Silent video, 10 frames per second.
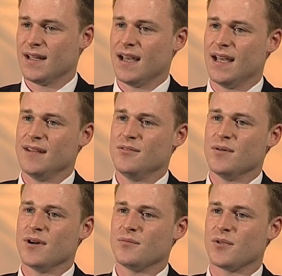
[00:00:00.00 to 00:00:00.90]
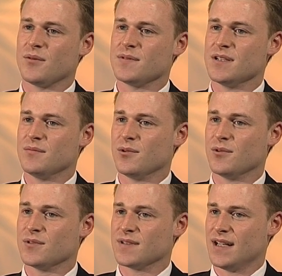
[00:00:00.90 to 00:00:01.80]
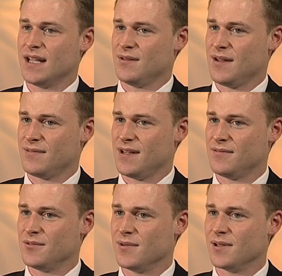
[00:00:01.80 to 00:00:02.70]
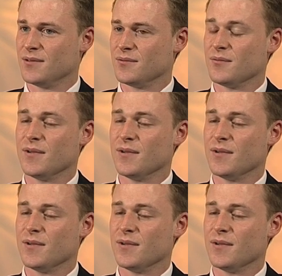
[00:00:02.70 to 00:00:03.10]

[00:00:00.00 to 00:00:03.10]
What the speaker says: And if you own property abroad and you haven't left a will,